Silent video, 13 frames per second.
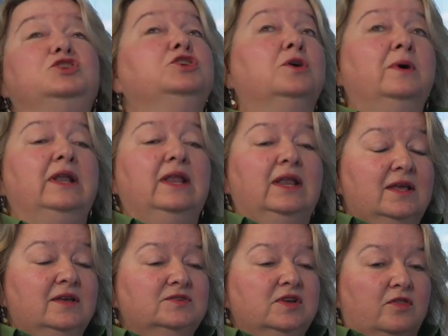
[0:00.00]
you know what it
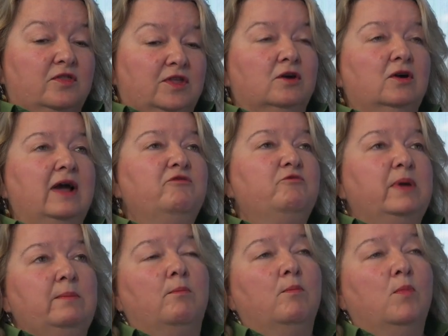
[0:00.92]
is? There have
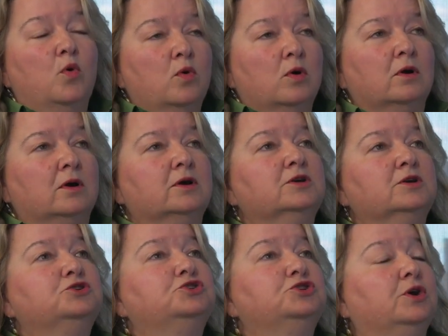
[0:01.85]
been more
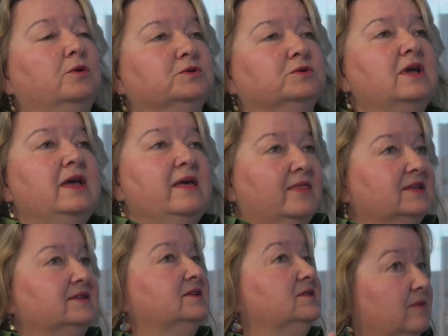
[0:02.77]
shows.
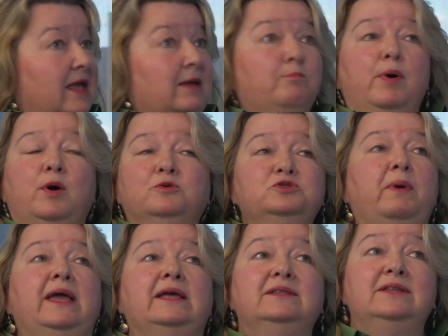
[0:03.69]
This is like
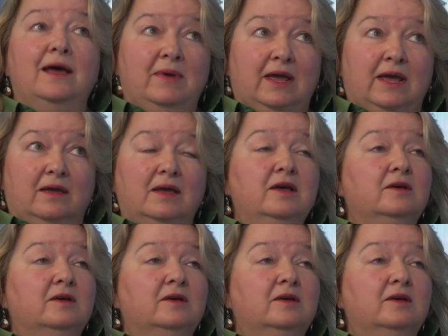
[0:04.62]
post-pandemic.